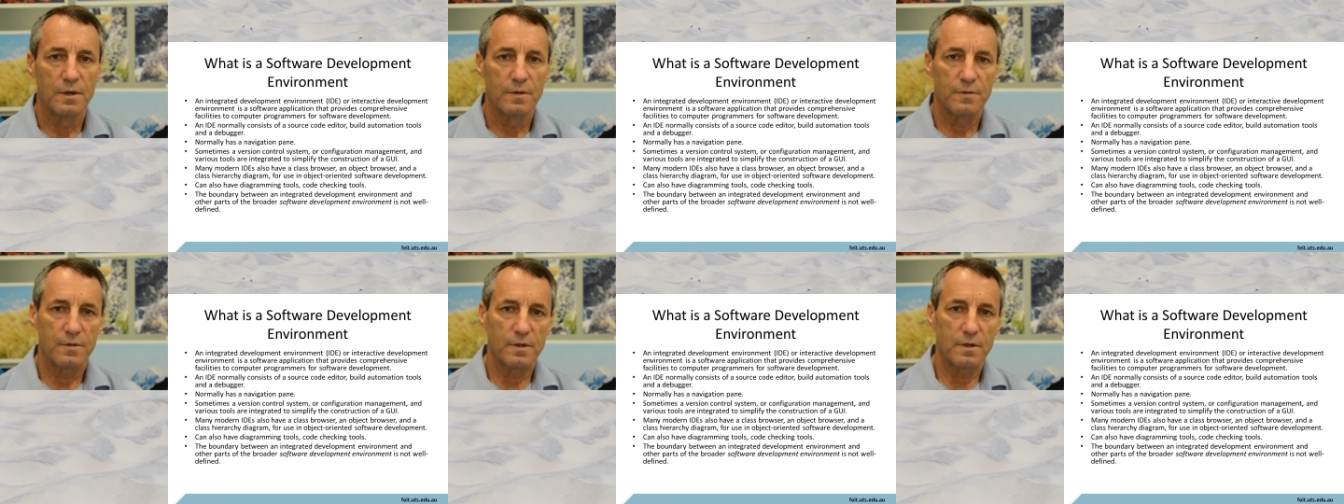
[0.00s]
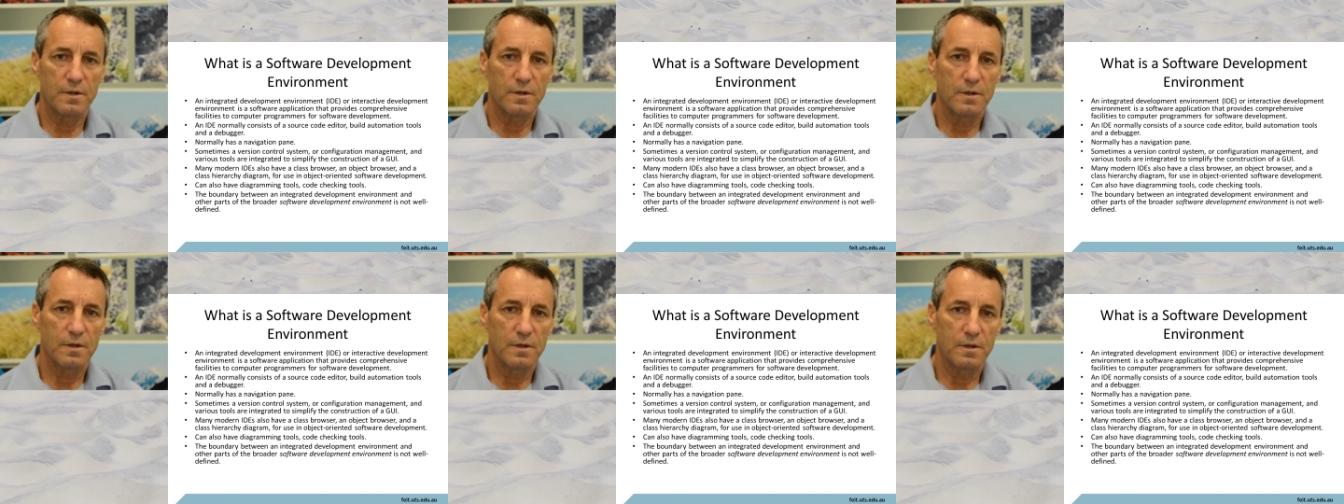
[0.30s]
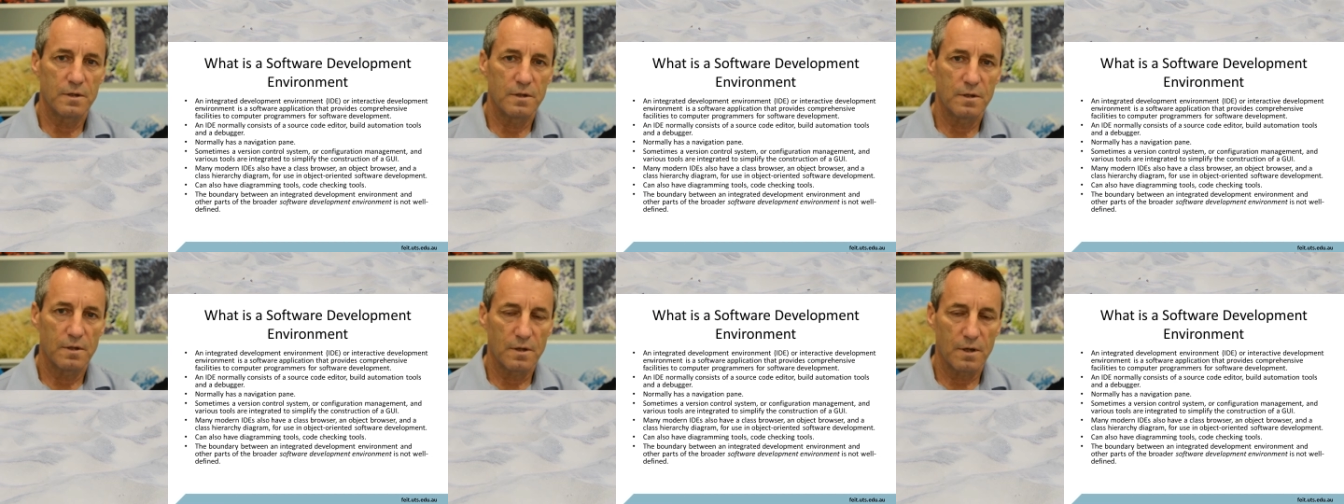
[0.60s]
the,
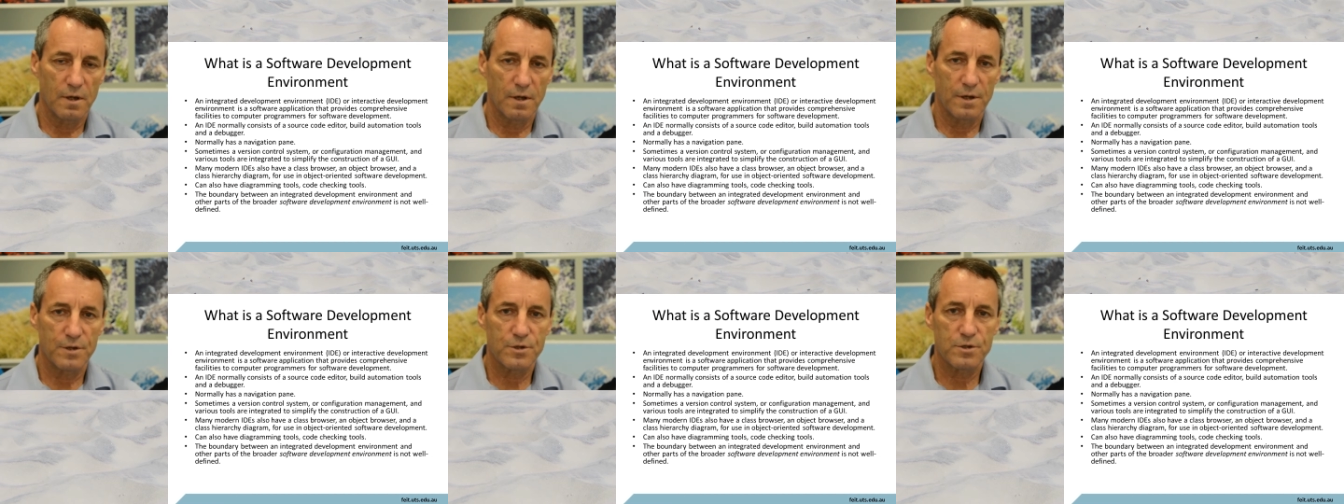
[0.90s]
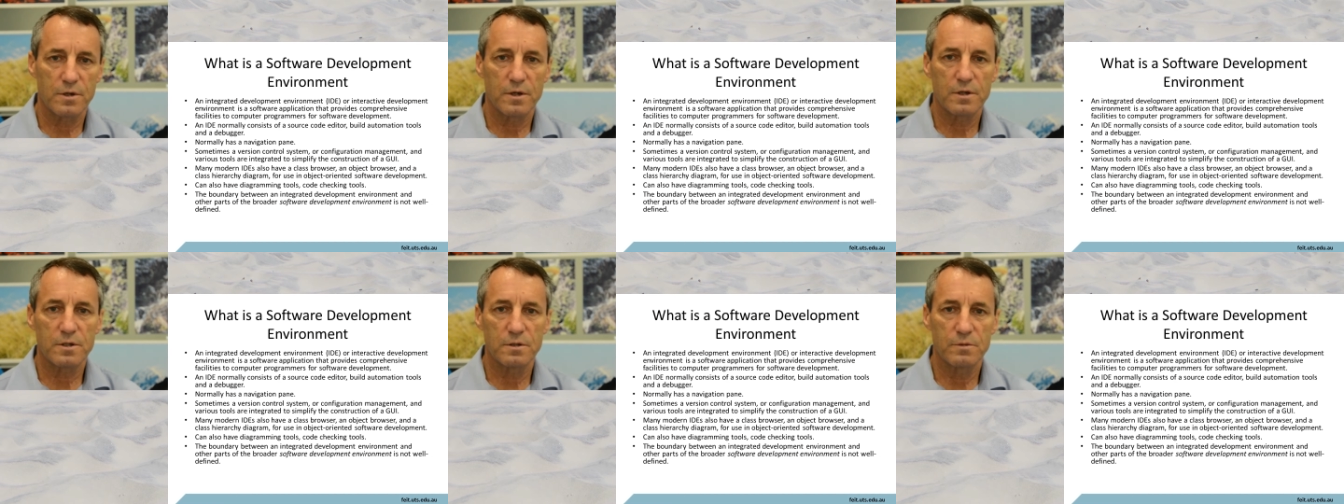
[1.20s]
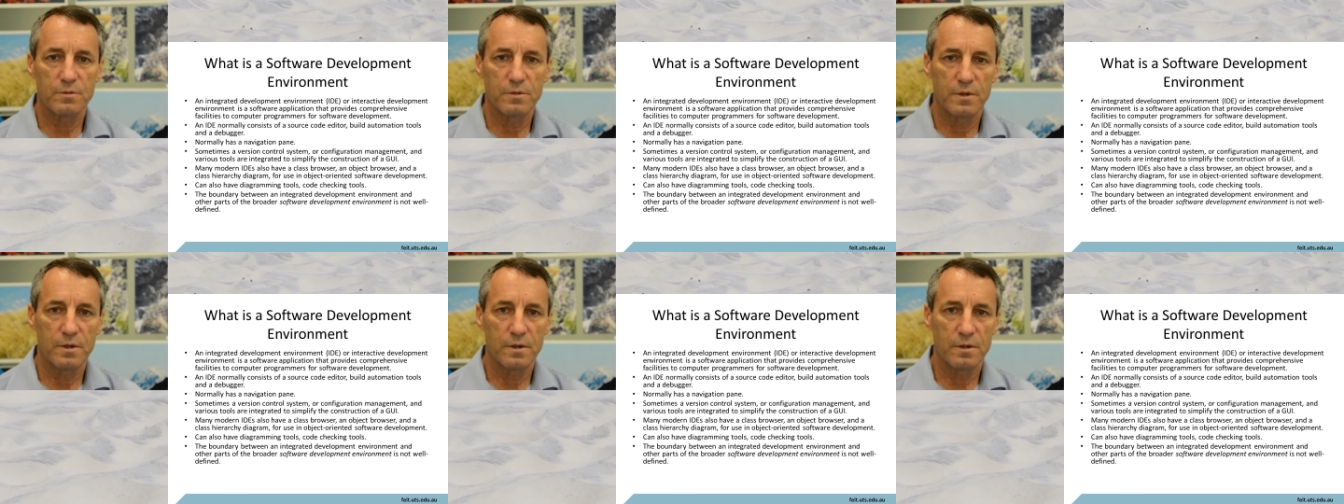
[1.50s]
the class structure
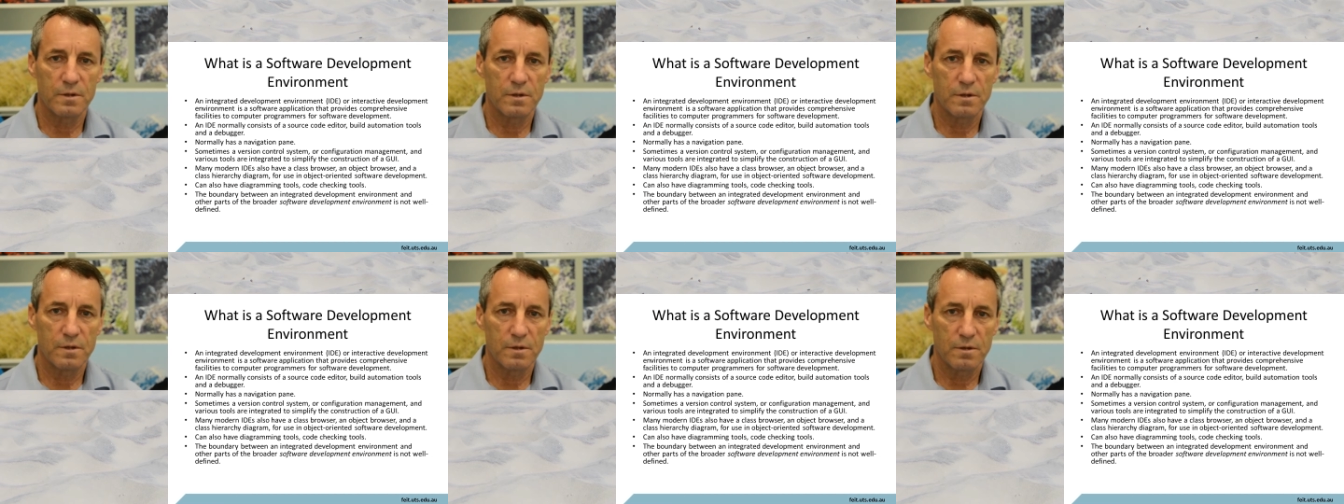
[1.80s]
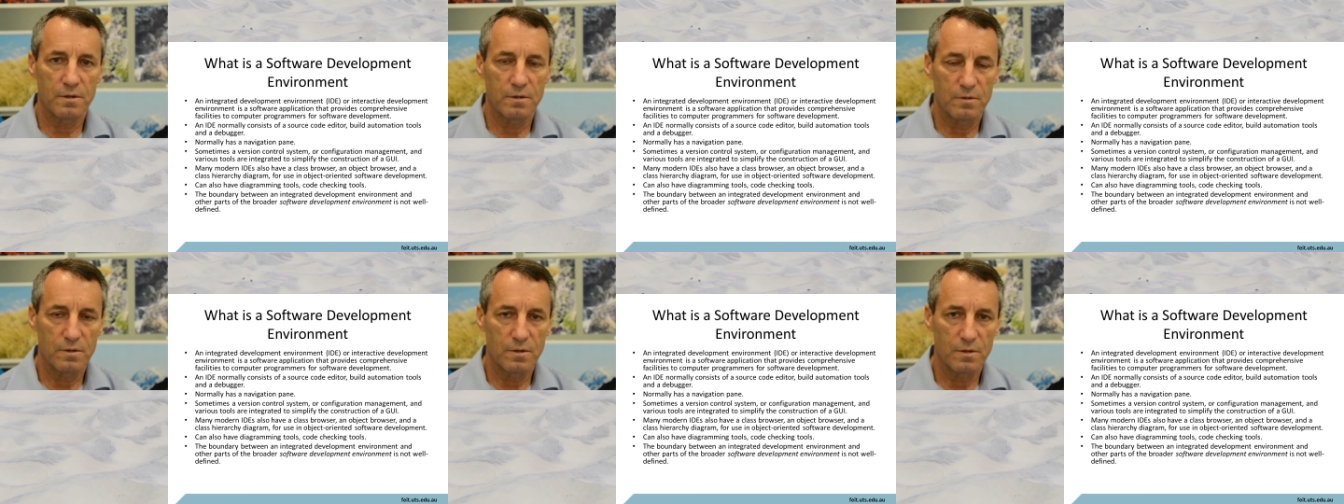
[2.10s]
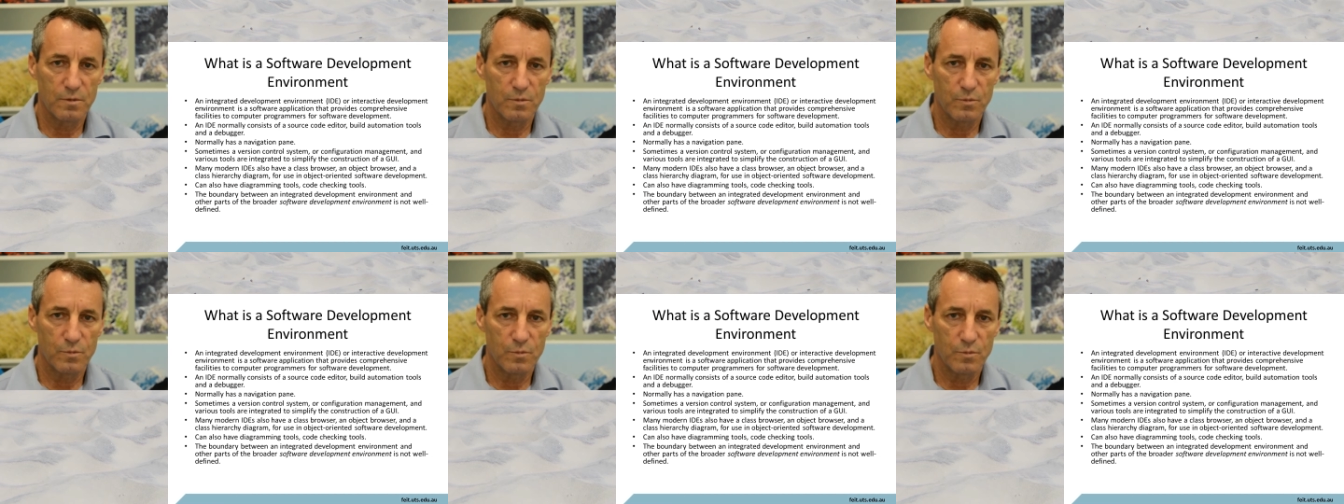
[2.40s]
within the,
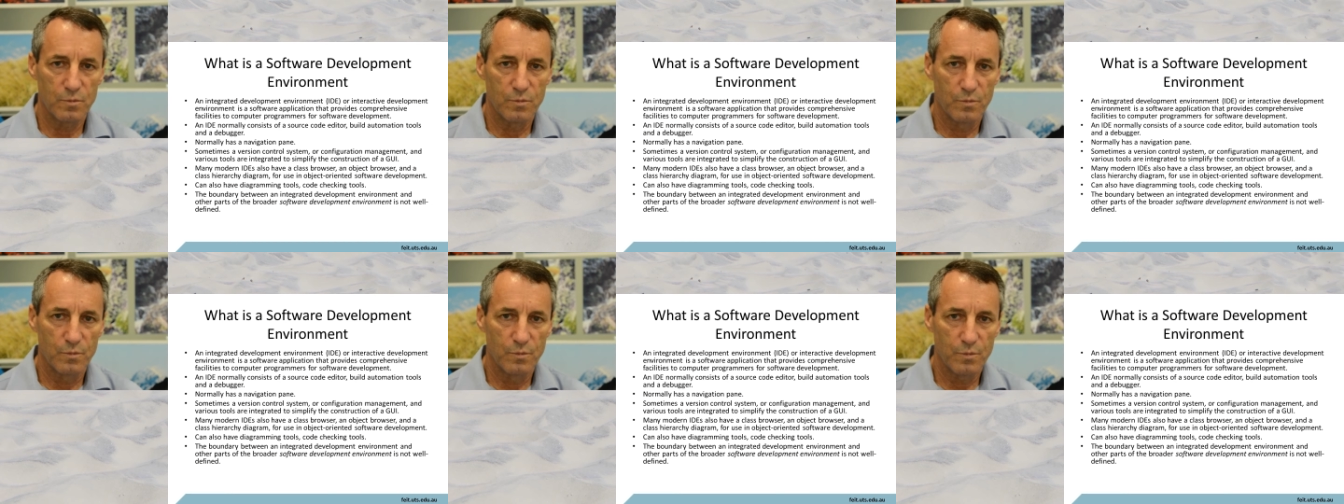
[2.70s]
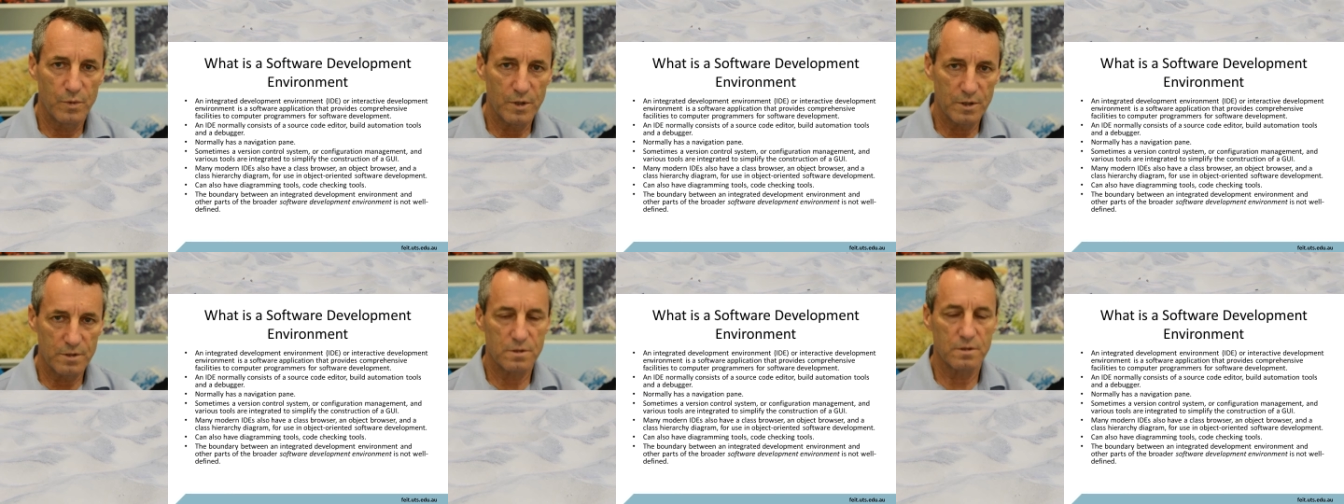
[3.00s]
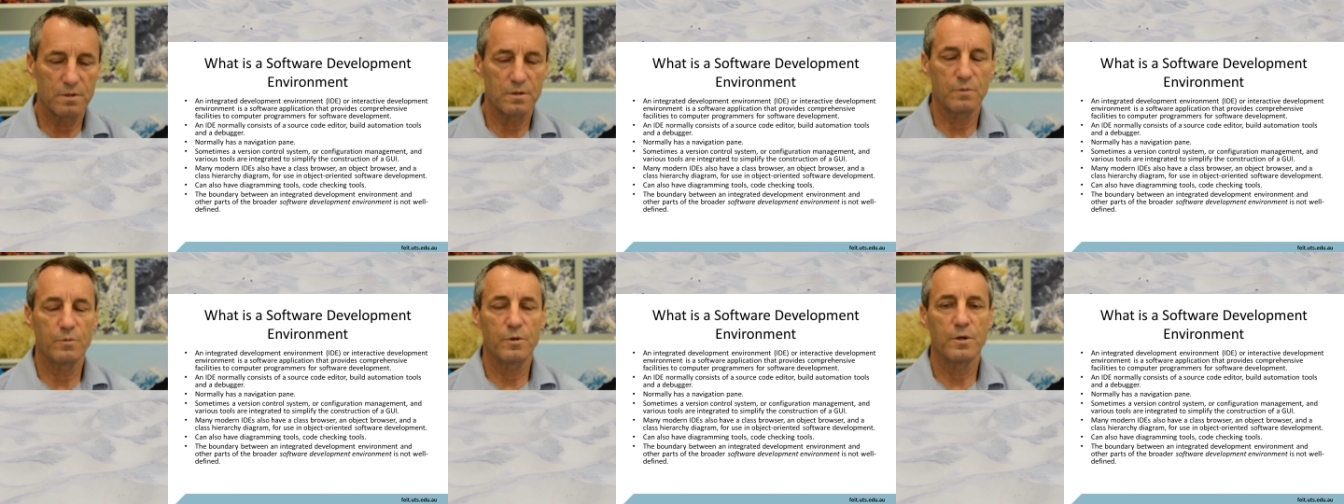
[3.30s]
the piece
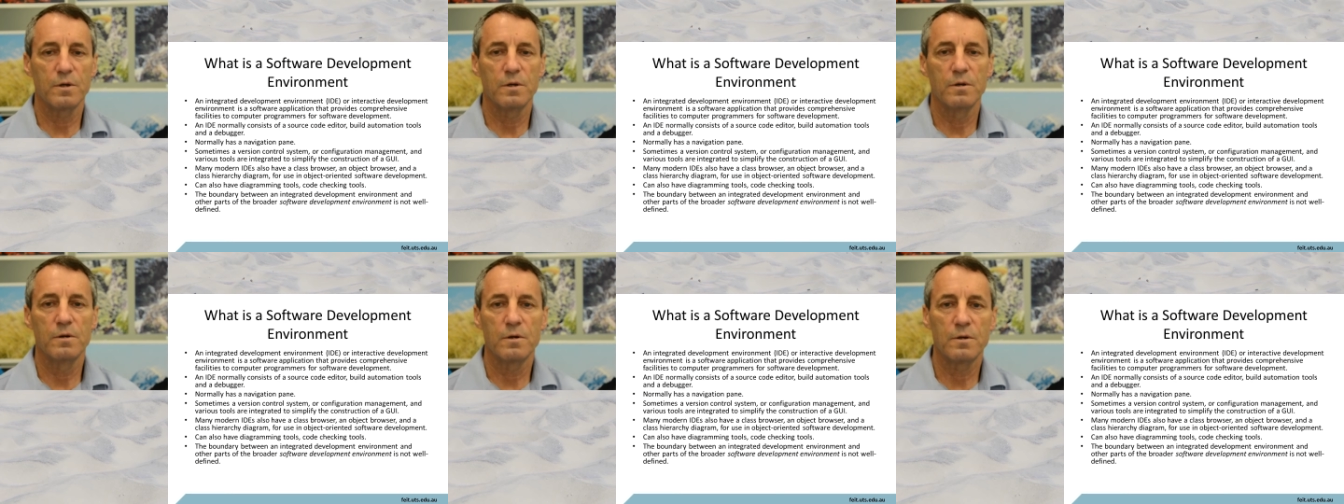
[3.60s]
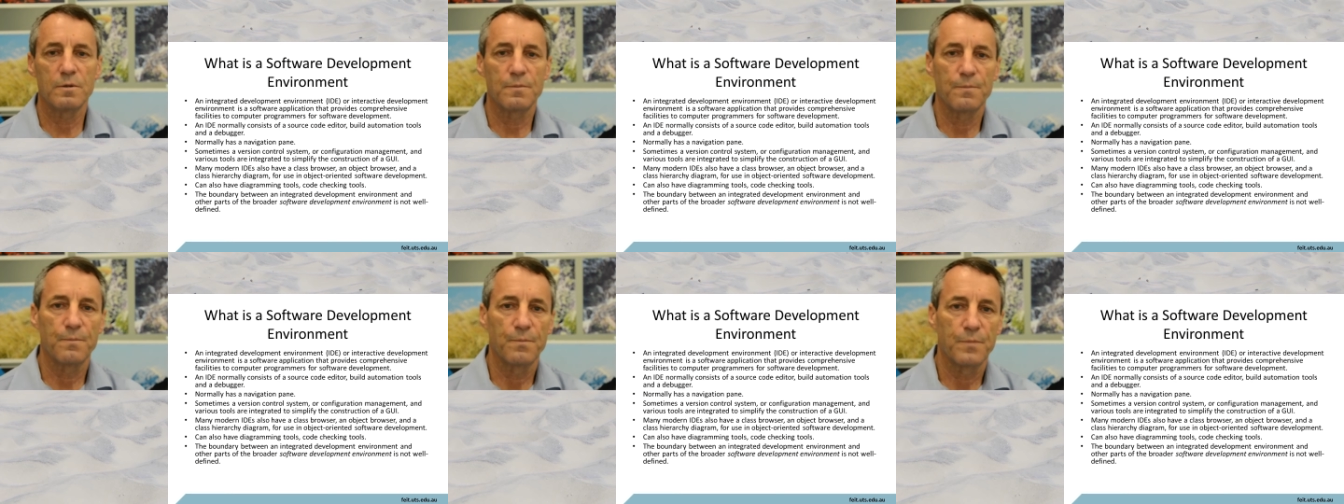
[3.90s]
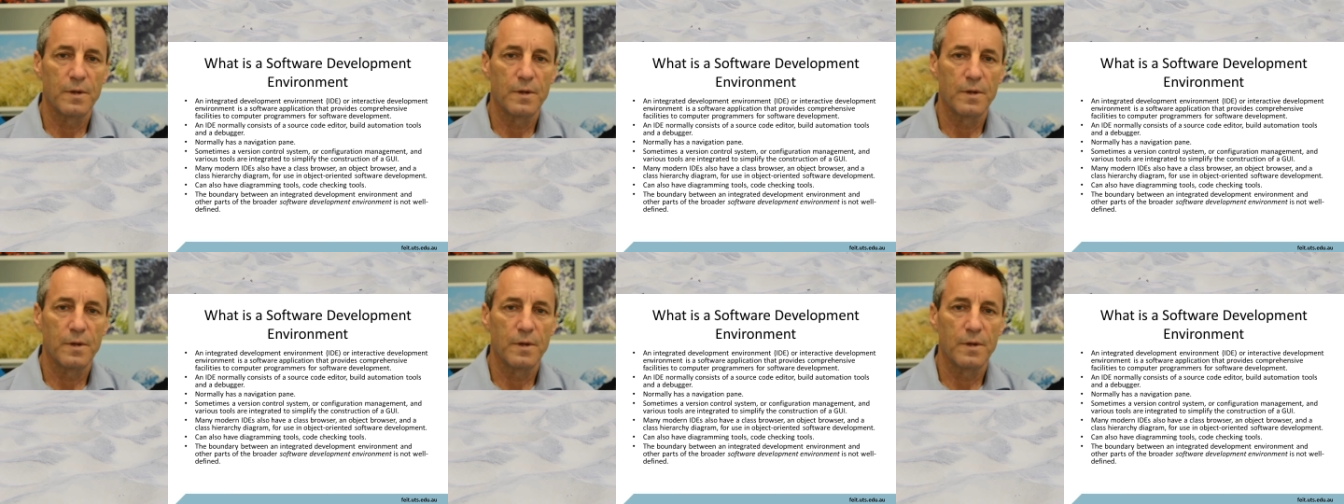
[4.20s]
that you're working on.